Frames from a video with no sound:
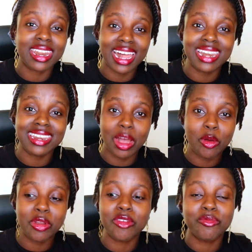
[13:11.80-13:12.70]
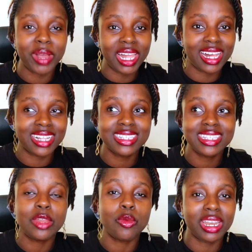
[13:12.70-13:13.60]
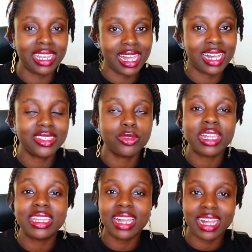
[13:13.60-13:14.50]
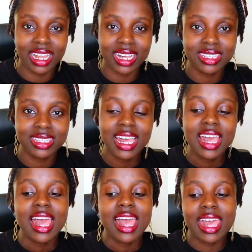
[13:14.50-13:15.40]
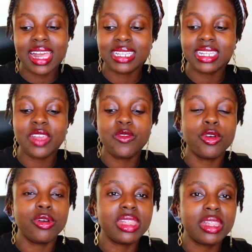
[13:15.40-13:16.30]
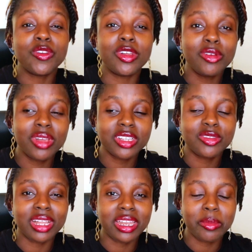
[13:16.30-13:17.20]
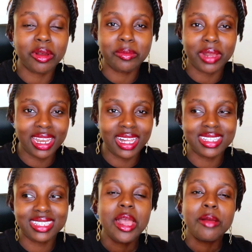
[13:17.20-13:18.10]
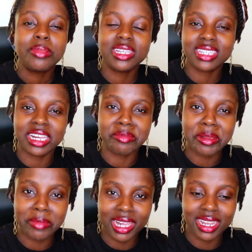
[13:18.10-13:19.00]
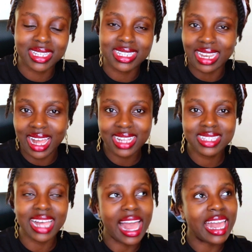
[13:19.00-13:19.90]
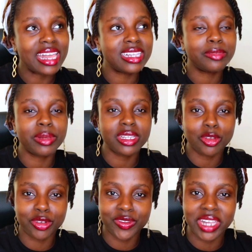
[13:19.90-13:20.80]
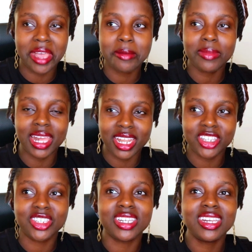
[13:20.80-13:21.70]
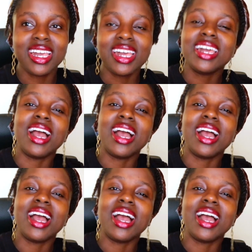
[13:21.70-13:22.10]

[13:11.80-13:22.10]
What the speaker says: rundown of Binance in one class. So I did a class. And if you're looking to learn about Binance, please get my Binance class. I spend a lot of time, energy,